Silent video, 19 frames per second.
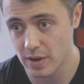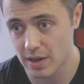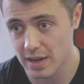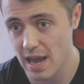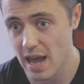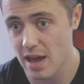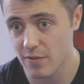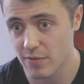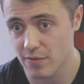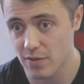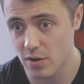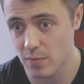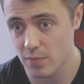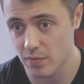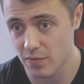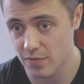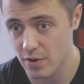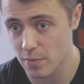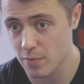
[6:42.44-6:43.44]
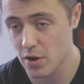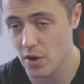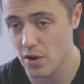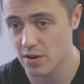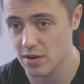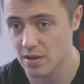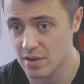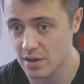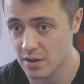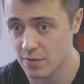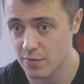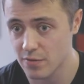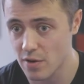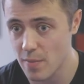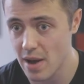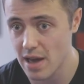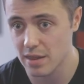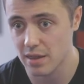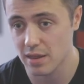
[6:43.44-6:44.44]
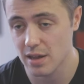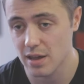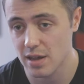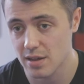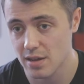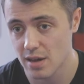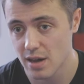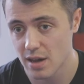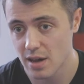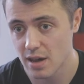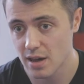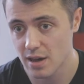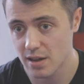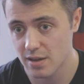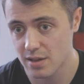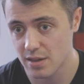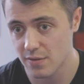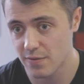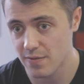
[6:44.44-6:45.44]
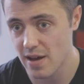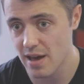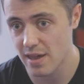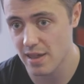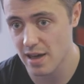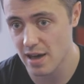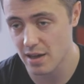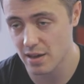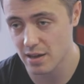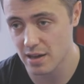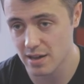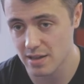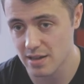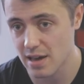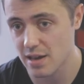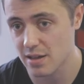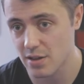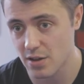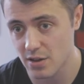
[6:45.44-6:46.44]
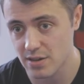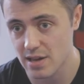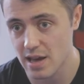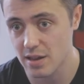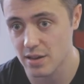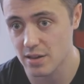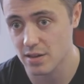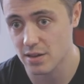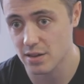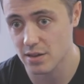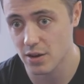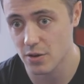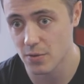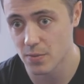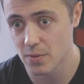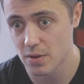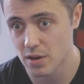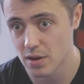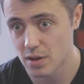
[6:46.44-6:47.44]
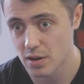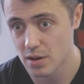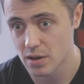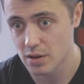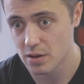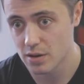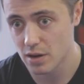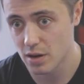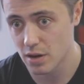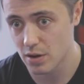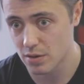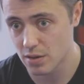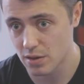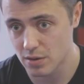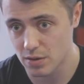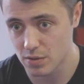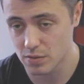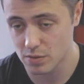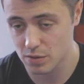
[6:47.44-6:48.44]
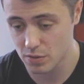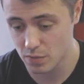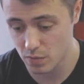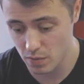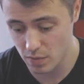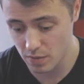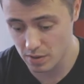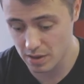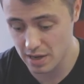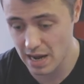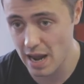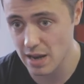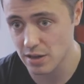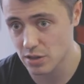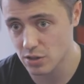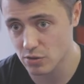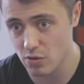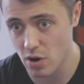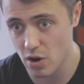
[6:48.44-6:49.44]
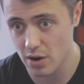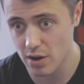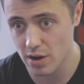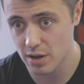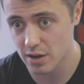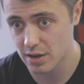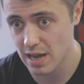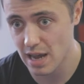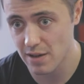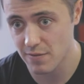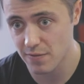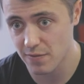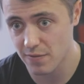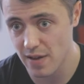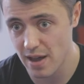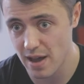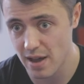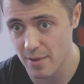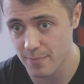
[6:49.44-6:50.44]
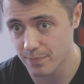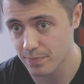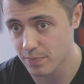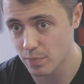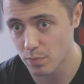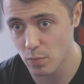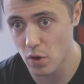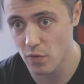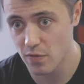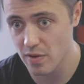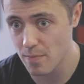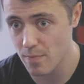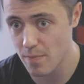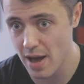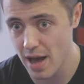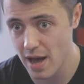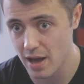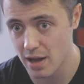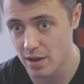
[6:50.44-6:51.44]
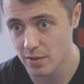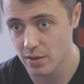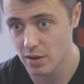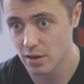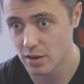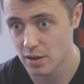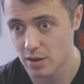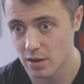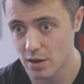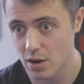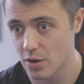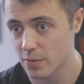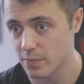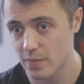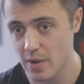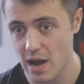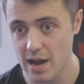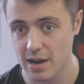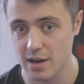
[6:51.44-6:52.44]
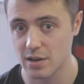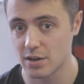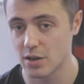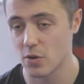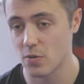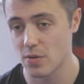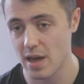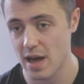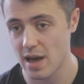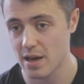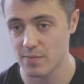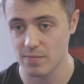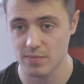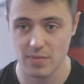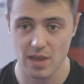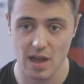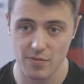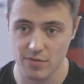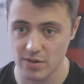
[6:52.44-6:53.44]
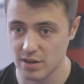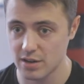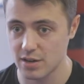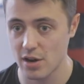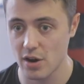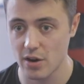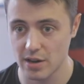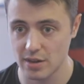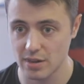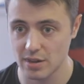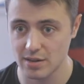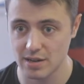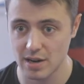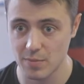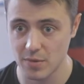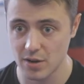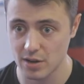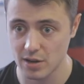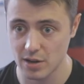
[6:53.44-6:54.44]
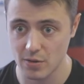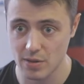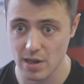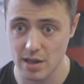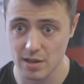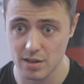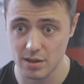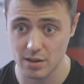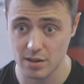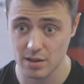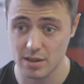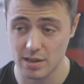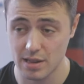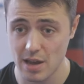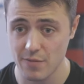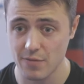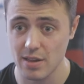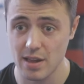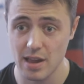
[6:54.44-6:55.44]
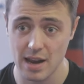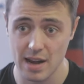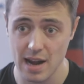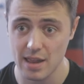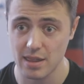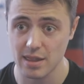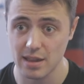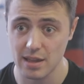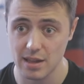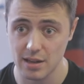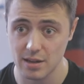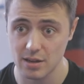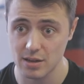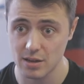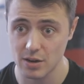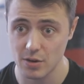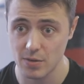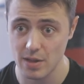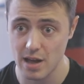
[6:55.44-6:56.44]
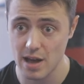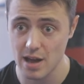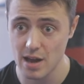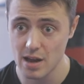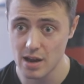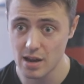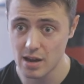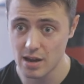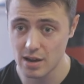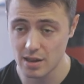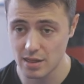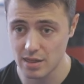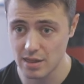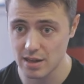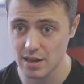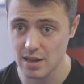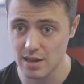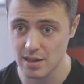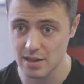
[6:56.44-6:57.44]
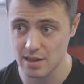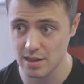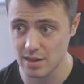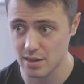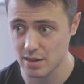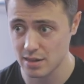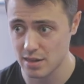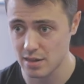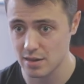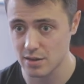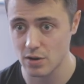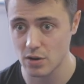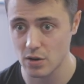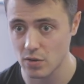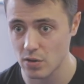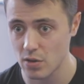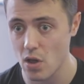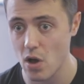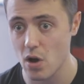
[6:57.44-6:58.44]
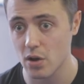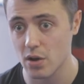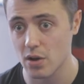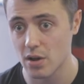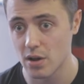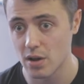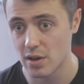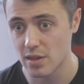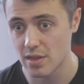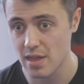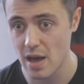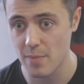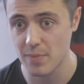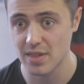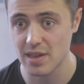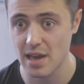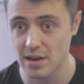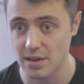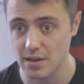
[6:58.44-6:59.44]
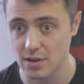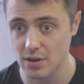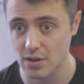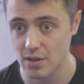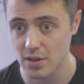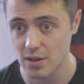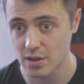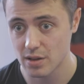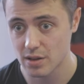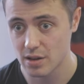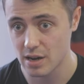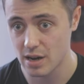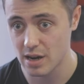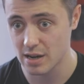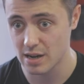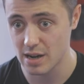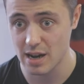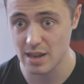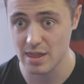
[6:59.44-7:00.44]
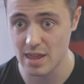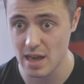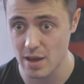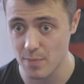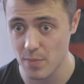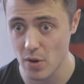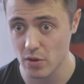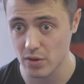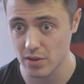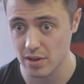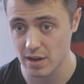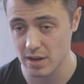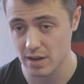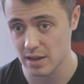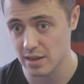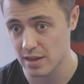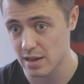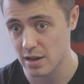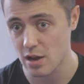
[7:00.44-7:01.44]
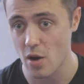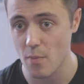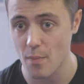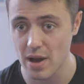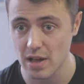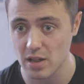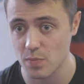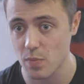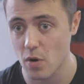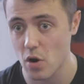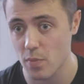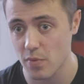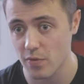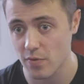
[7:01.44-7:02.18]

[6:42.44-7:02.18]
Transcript: we get from, from coaches and from athletes is the fact that it takes no talent to do. You know, getting stronger, getting fitter, moving better. You know, I can do that, the average Joe in the gym can do that, so definitely an athlete can do that. And the thing is that this can unlock their potential in, in their boxing and their combat sport